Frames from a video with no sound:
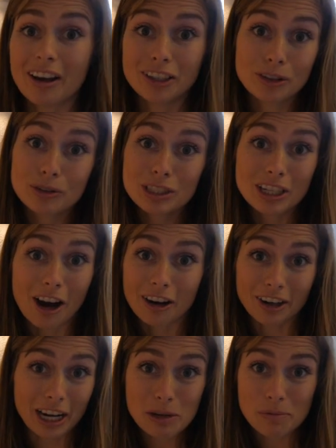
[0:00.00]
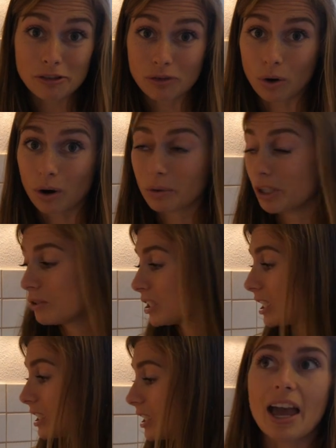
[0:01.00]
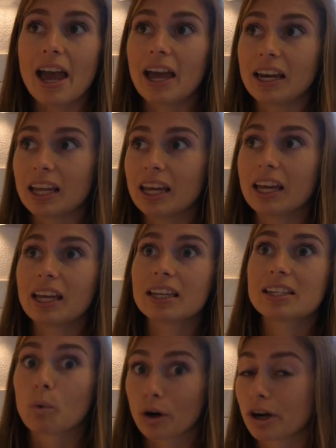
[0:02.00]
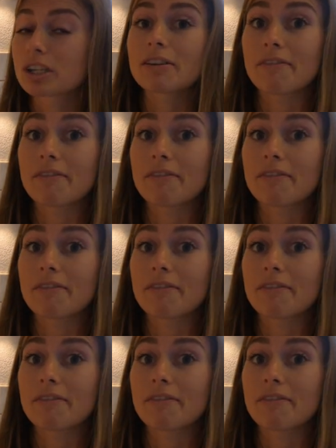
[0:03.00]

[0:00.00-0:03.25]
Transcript: used already before we use this, and it worked